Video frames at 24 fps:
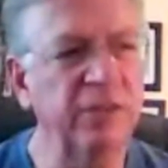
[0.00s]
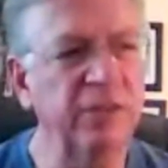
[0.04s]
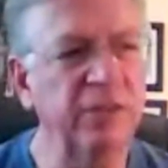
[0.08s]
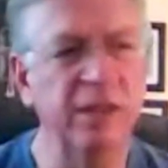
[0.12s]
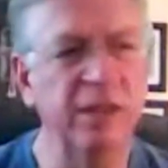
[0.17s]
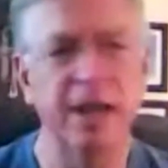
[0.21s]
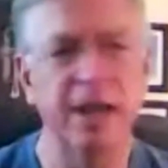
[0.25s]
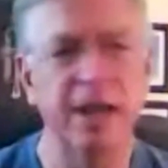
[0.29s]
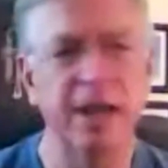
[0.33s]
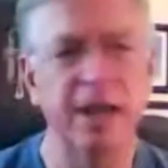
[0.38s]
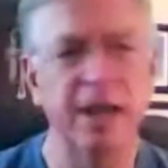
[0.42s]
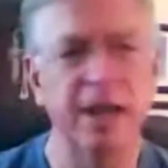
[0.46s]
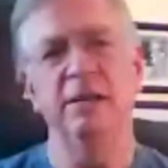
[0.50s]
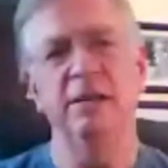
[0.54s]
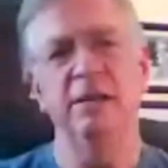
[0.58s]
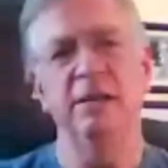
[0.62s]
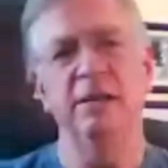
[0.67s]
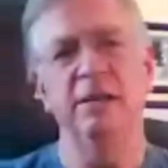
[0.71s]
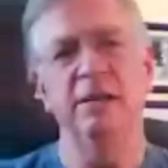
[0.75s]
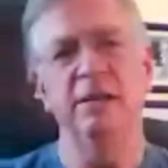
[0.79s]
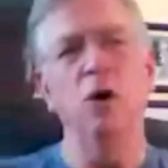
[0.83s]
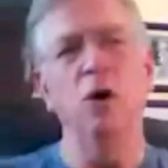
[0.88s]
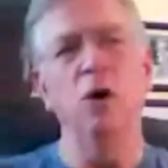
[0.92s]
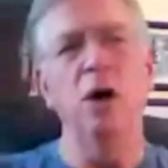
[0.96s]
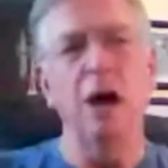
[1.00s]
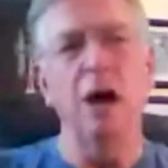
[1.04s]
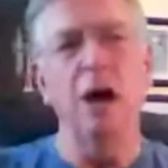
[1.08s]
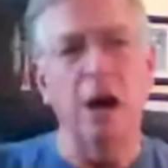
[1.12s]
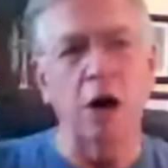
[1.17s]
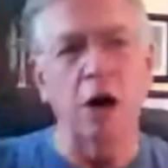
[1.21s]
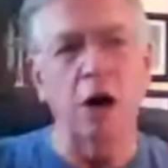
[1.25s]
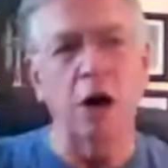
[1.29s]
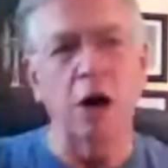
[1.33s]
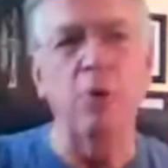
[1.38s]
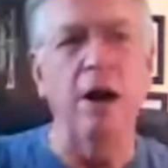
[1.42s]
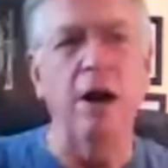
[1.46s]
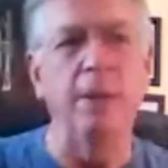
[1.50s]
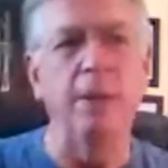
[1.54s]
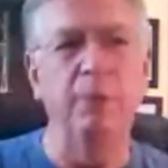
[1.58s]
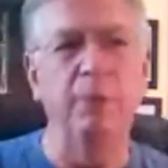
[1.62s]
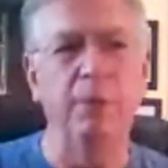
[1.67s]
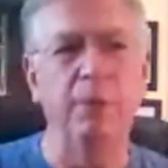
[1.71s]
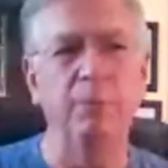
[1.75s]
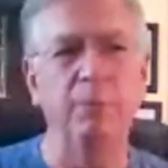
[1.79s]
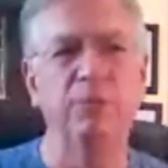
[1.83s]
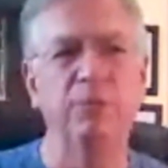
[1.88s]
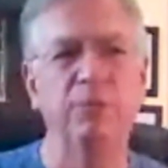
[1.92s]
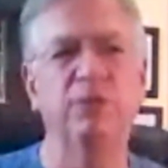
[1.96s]
Yes, that
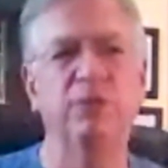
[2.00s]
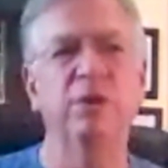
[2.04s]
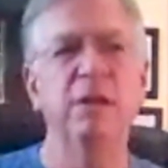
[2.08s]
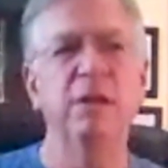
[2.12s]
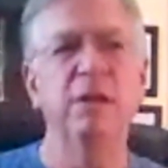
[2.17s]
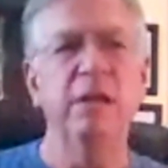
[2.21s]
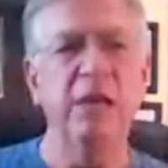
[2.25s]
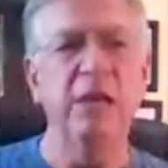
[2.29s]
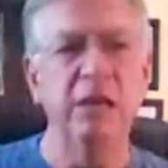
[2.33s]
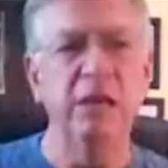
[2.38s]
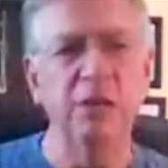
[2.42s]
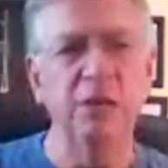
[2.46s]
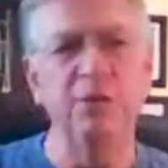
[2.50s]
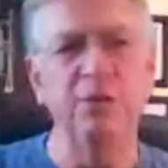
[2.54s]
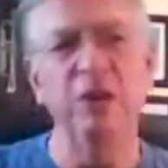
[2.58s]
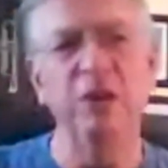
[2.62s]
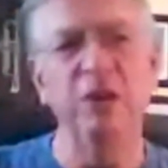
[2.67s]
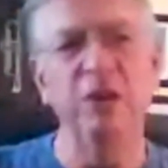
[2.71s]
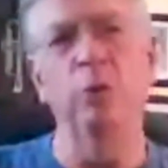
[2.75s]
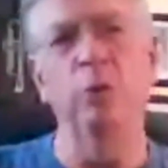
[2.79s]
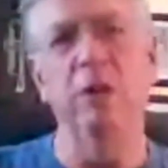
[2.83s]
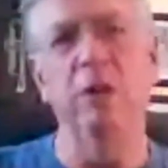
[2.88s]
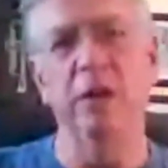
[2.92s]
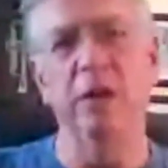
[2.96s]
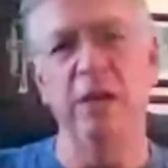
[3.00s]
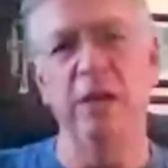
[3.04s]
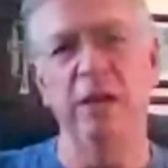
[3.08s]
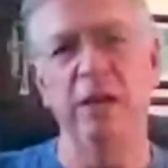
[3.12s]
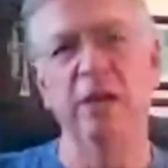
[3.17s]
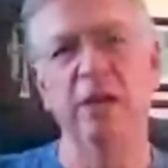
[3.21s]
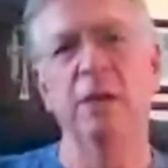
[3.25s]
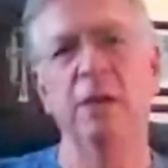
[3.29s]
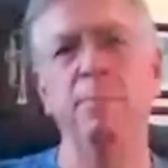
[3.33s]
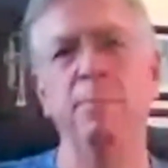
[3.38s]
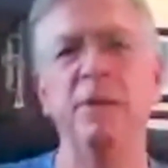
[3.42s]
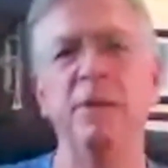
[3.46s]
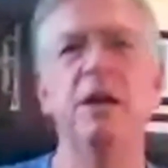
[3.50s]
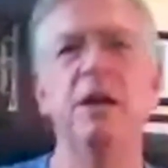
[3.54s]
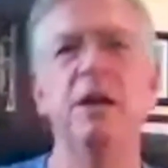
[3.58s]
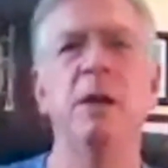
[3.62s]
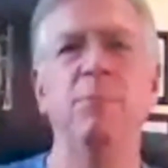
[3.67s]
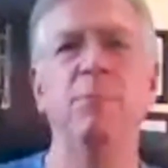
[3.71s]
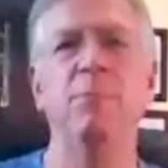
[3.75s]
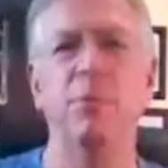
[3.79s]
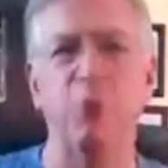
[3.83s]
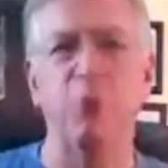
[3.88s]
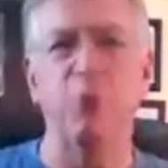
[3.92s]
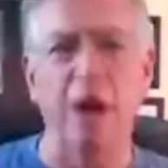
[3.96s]
our problems individually
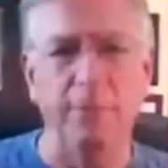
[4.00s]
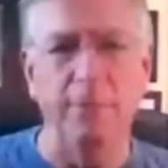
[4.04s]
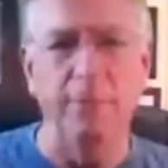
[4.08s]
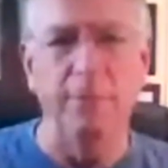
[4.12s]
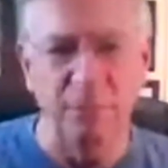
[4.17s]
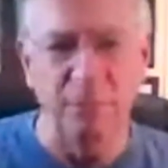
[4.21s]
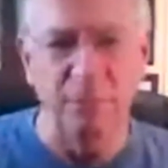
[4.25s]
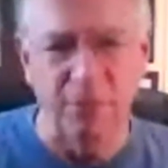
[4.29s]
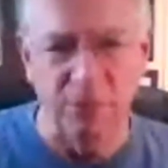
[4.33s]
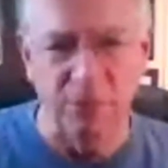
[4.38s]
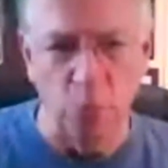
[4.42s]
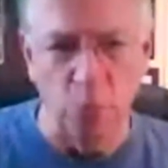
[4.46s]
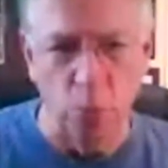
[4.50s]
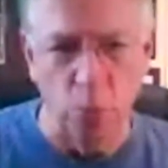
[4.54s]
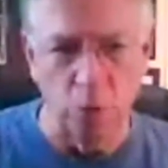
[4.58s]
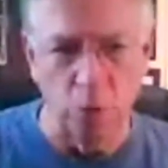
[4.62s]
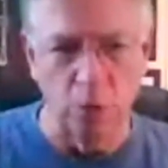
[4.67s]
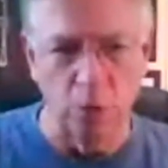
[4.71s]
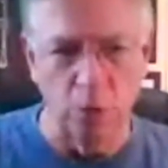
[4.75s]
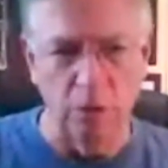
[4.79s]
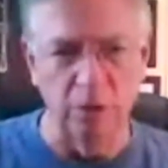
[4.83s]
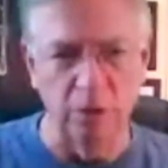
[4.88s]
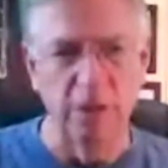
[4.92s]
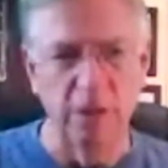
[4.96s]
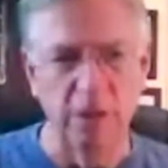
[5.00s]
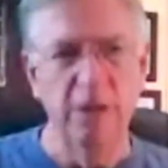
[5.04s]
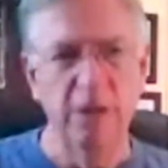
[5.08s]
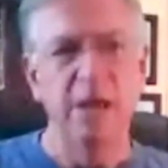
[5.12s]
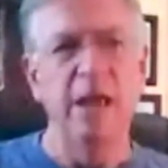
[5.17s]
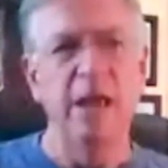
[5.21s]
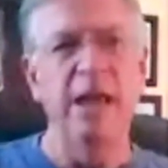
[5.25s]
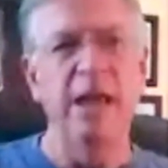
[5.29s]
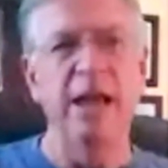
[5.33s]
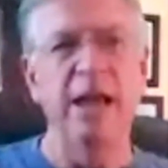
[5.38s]
become the problems of the world,